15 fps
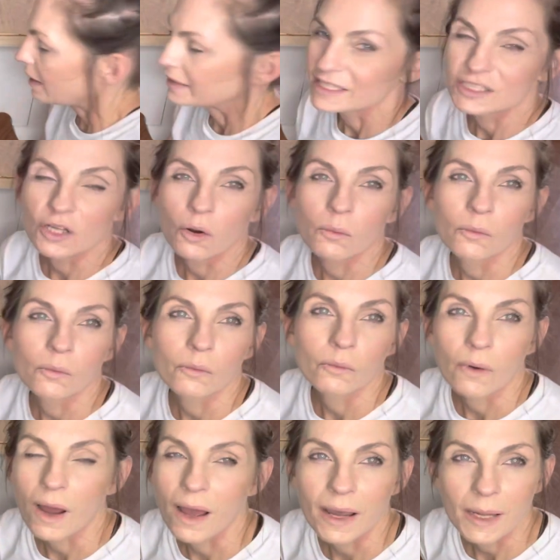There's no
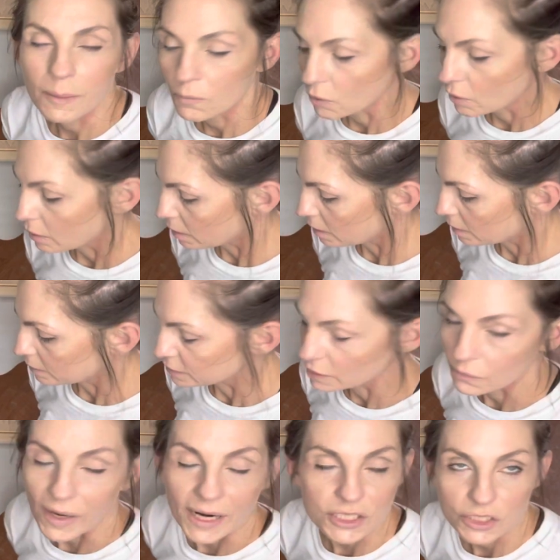rhyme or
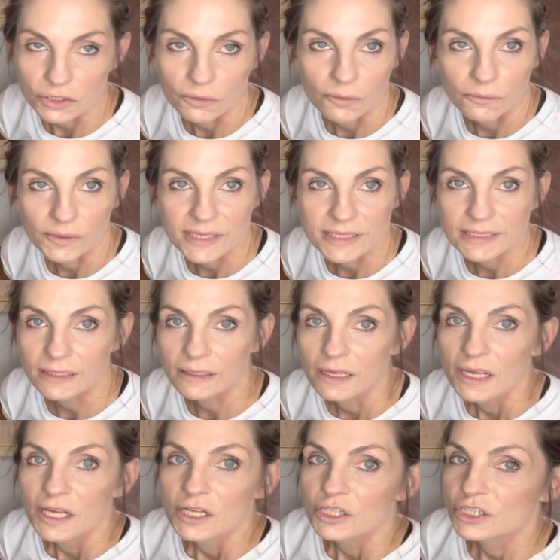direction or reason,
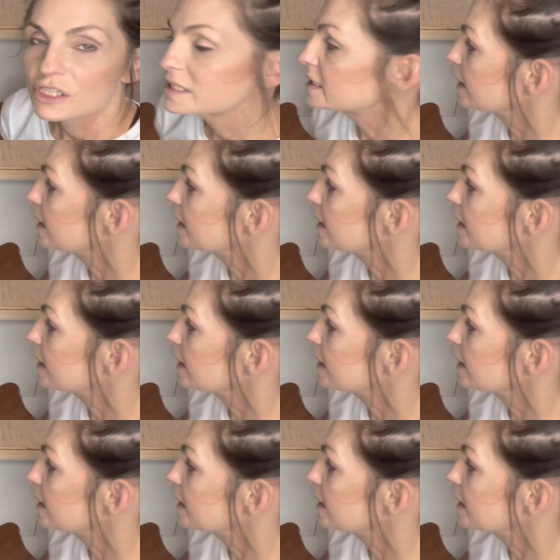just